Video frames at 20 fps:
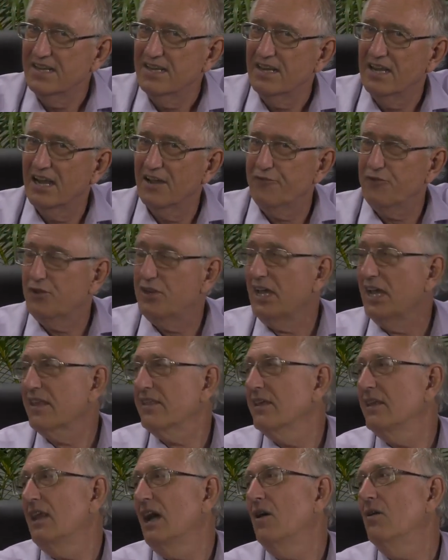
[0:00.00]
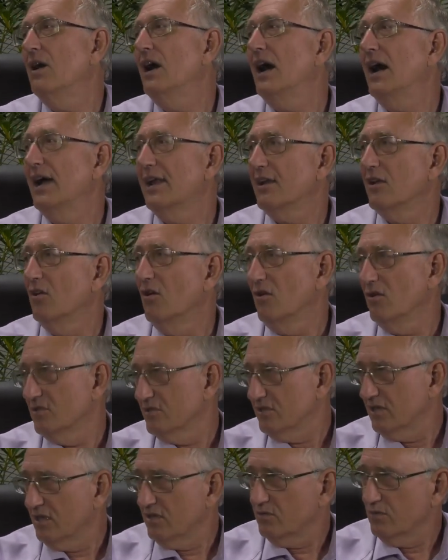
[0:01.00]
Now, if you take the Noahide
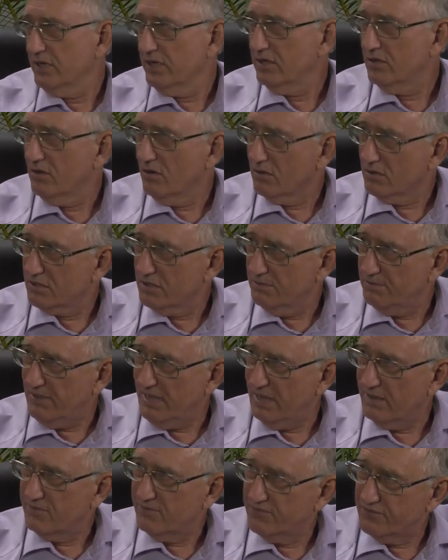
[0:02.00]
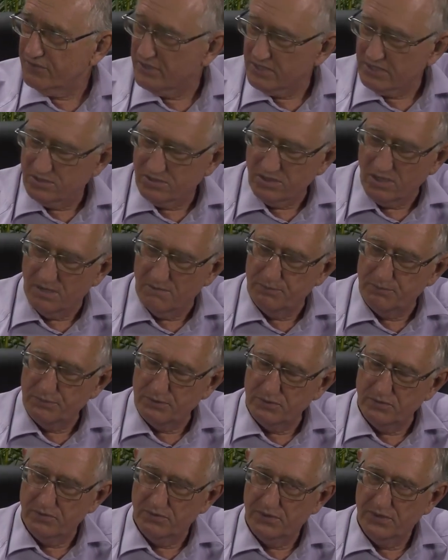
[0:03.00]
laws that we talked about, for
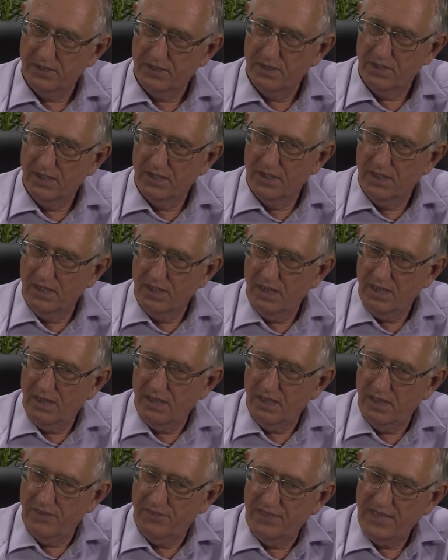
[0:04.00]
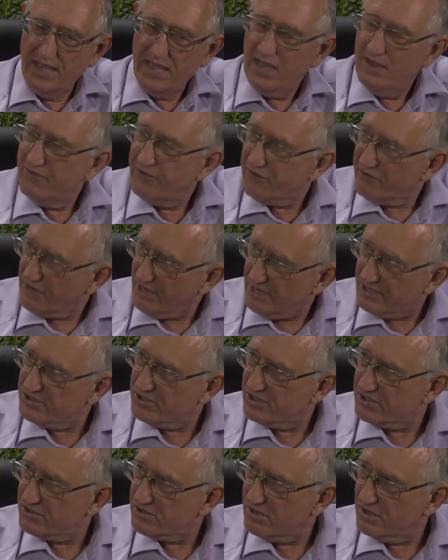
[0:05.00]
example, they have a
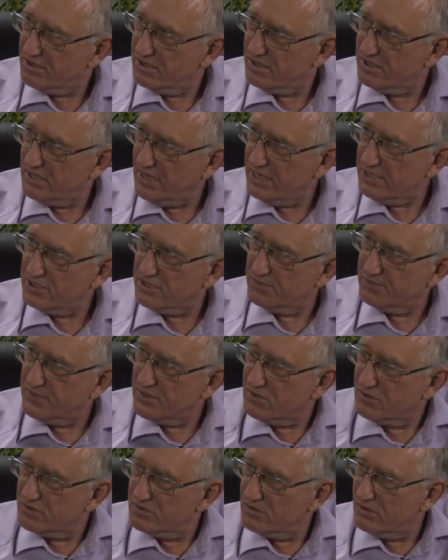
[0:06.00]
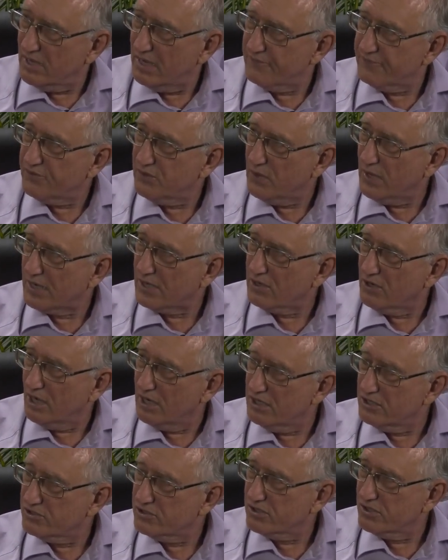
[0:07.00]
religious connotation because you have to
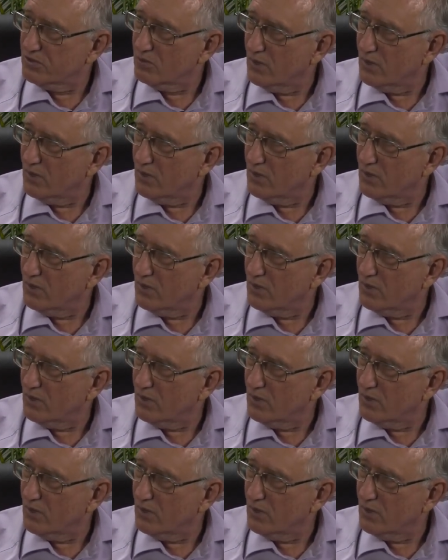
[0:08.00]
acknowledge the